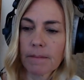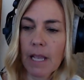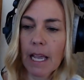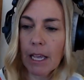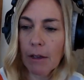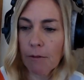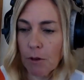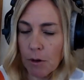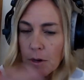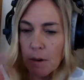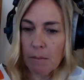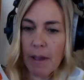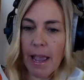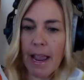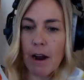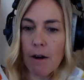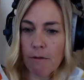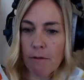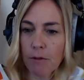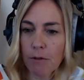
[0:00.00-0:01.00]
Like if you
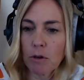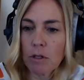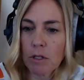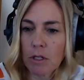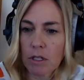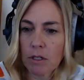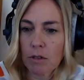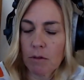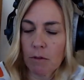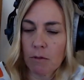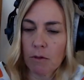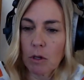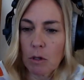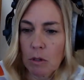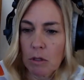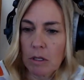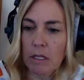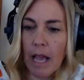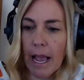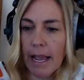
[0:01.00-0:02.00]
compare foods to
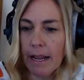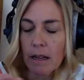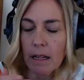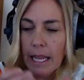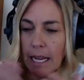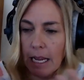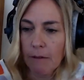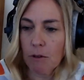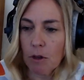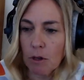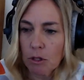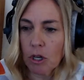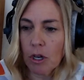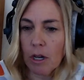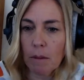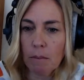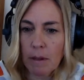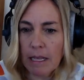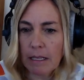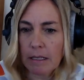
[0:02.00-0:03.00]
foods, if you
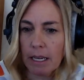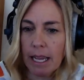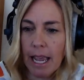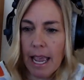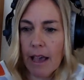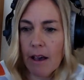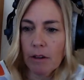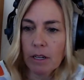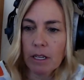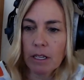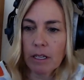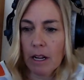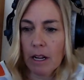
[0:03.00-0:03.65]
took a piece of kale